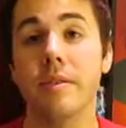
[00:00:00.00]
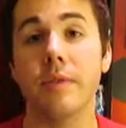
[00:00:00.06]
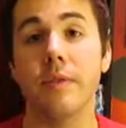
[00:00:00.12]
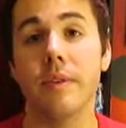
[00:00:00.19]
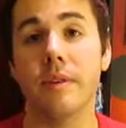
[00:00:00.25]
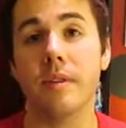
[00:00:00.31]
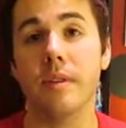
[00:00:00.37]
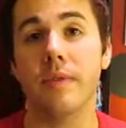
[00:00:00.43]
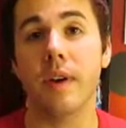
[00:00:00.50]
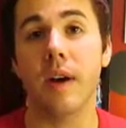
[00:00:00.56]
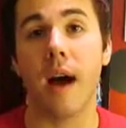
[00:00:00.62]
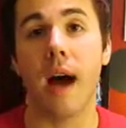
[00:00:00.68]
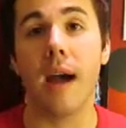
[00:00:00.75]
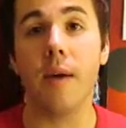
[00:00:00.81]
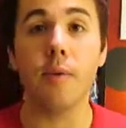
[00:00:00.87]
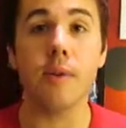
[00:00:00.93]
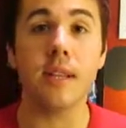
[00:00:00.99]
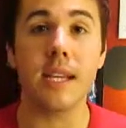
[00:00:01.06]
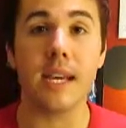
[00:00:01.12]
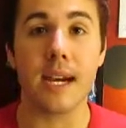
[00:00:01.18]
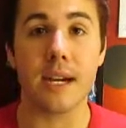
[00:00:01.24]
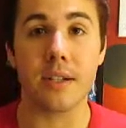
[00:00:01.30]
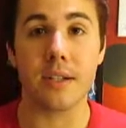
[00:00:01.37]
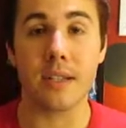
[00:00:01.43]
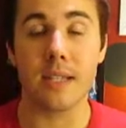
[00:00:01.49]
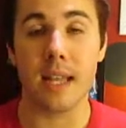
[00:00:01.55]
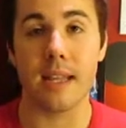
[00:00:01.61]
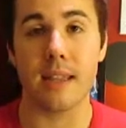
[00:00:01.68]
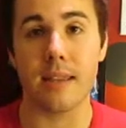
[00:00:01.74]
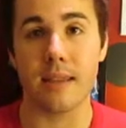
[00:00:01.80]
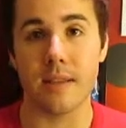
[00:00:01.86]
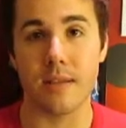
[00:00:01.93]
So first of all, I really actually
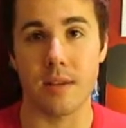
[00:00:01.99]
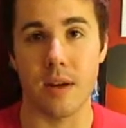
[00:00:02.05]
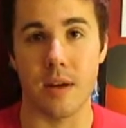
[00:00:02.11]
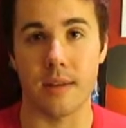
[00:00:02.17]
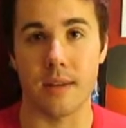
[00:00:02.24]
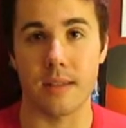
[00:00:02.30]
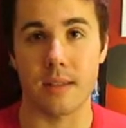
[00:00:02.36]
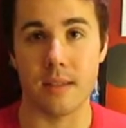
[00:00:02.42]
like this song.